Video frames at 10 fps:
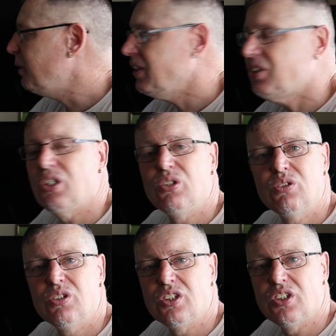being so
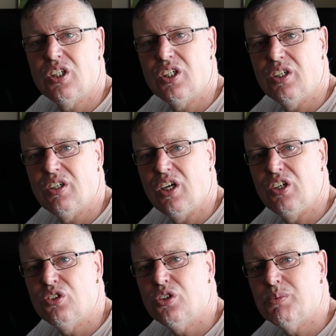long as a
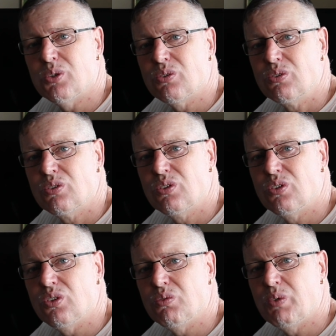normal
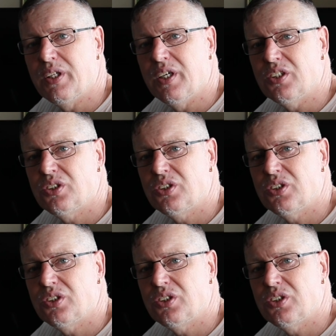gun with a